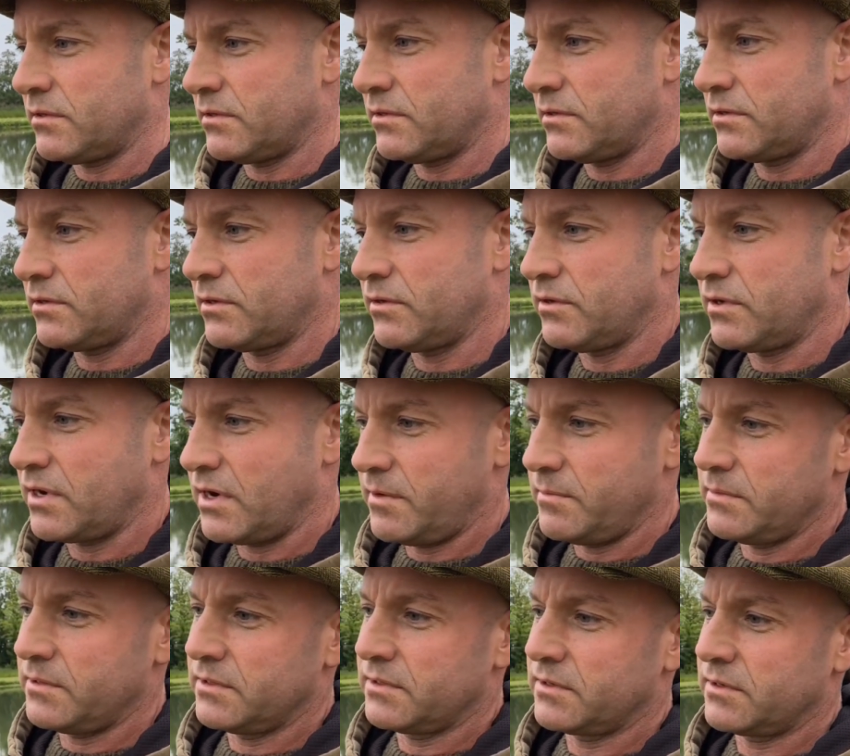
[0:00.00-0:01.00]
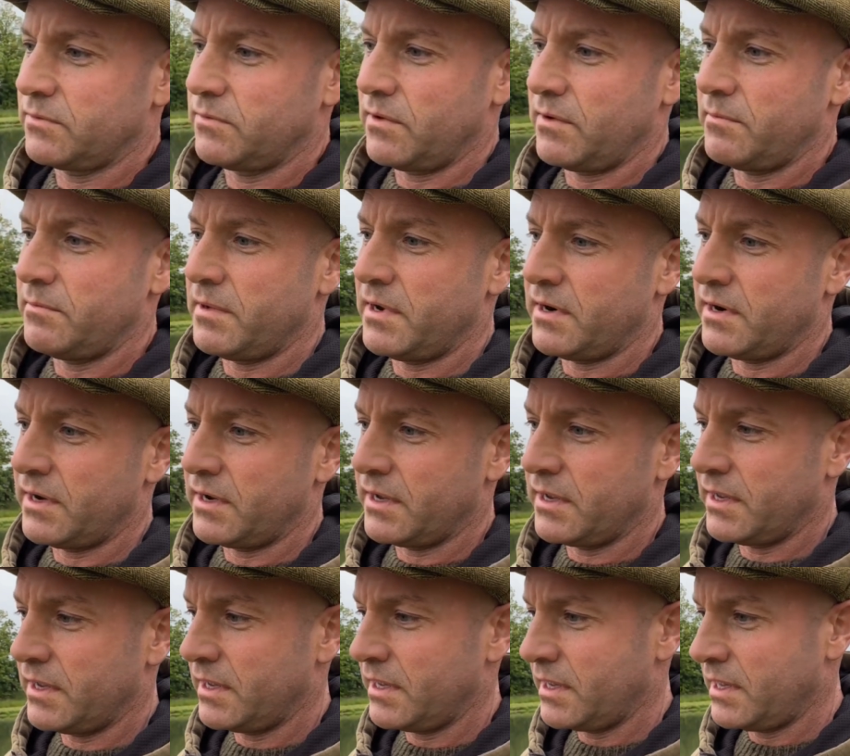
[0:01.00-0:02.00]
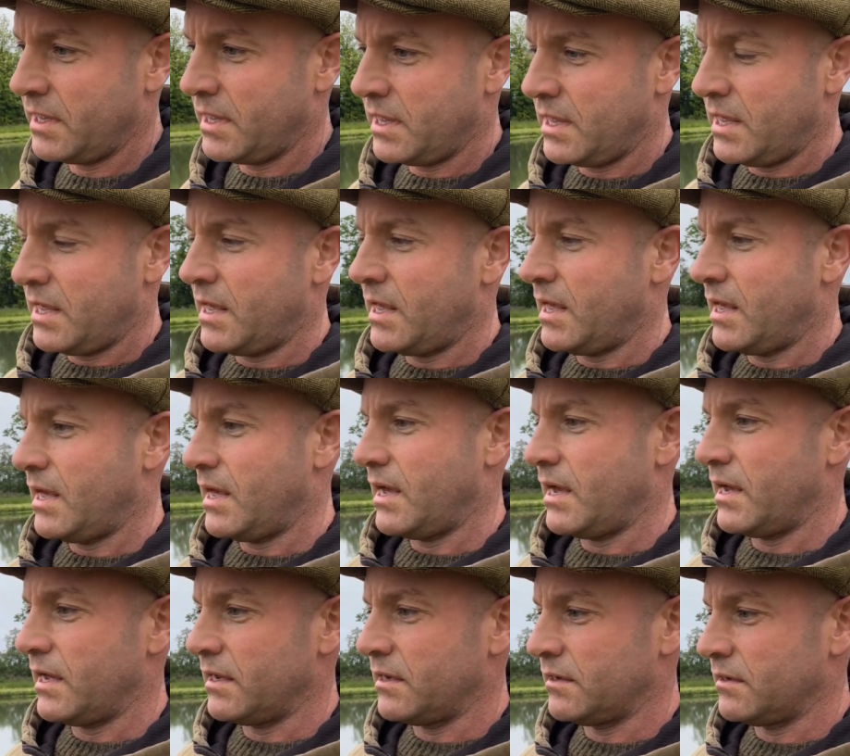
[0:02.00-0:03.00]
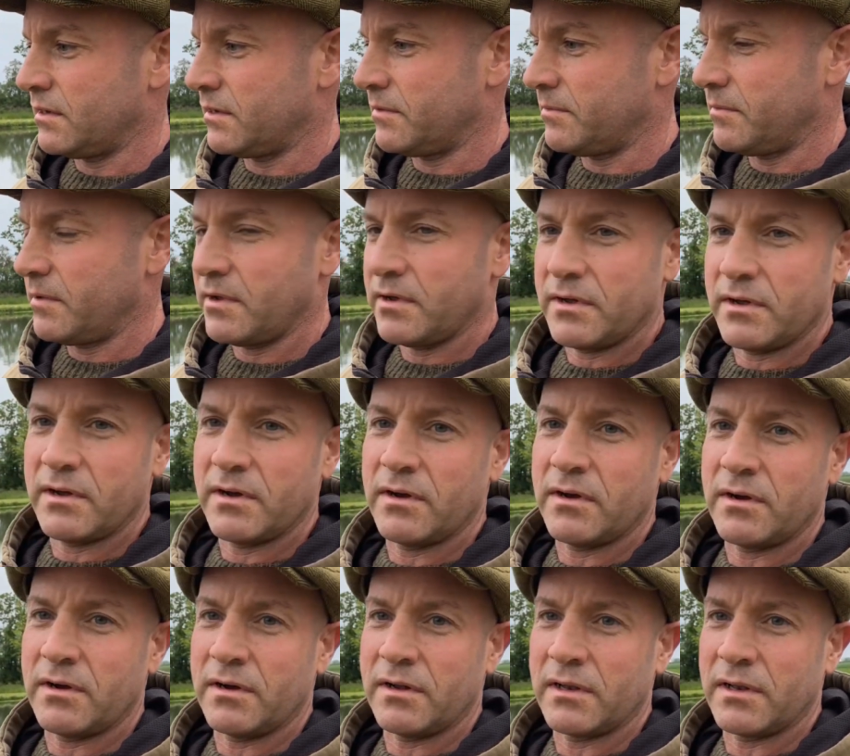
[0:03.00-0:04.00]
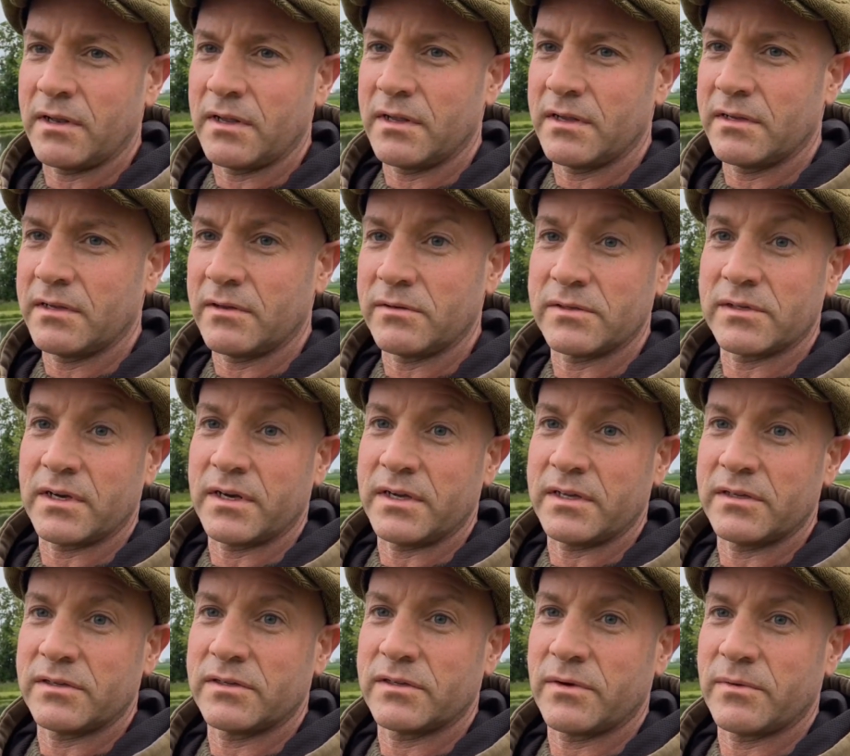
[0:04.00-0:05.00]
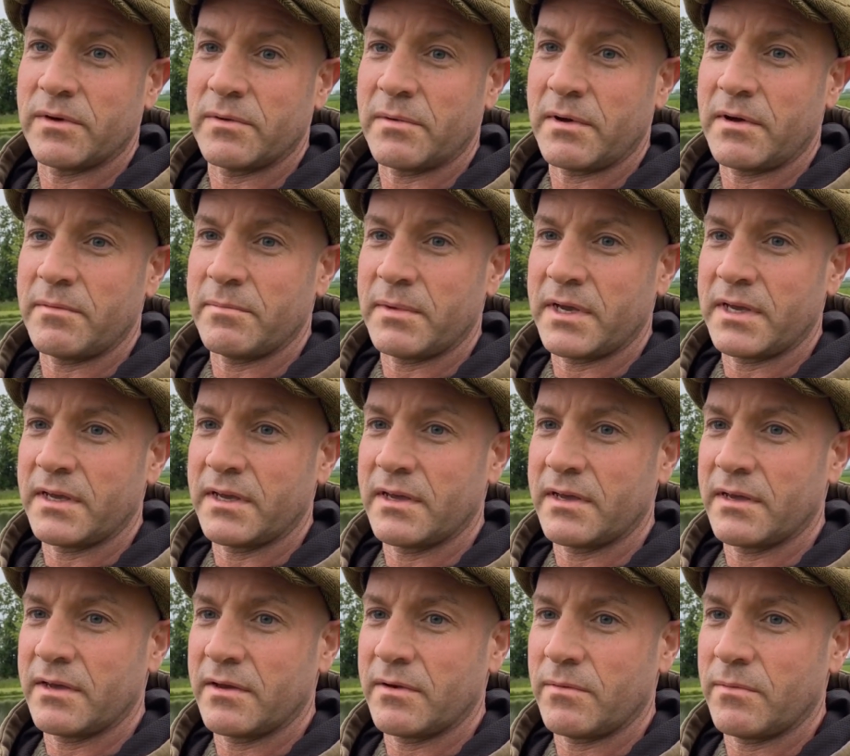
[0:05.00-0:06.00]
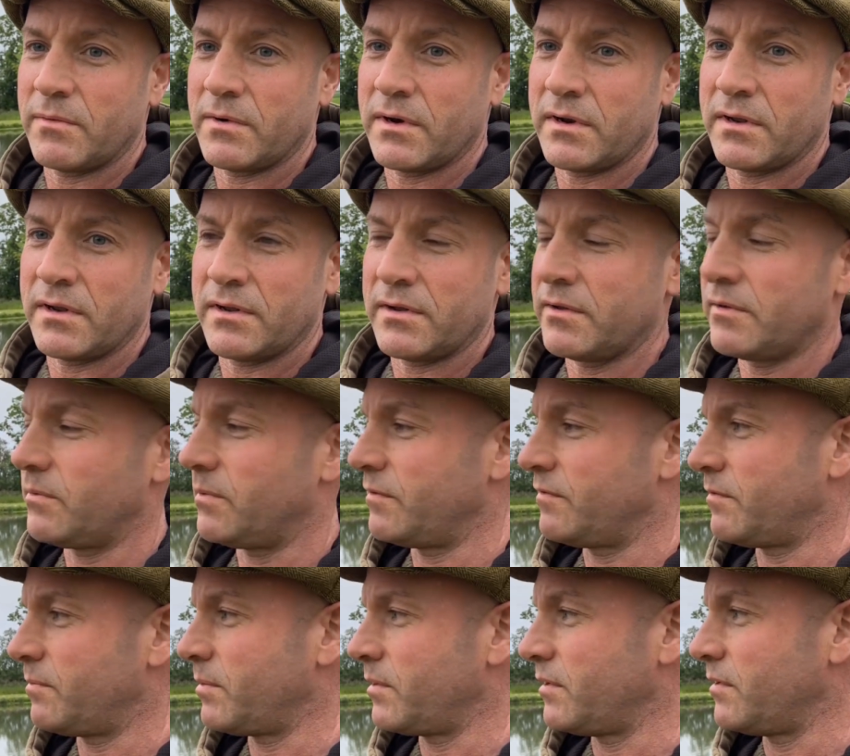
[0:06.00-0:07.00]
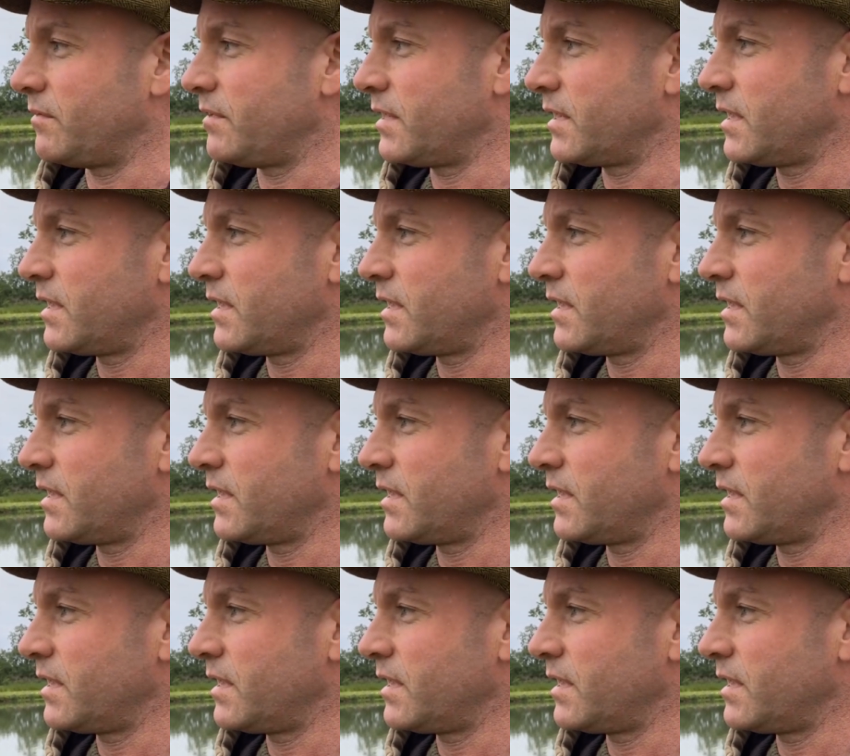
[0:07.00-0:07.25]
2 commons, 1 mirror, and 2 on a bottom bait, 1 on a withy peel rig.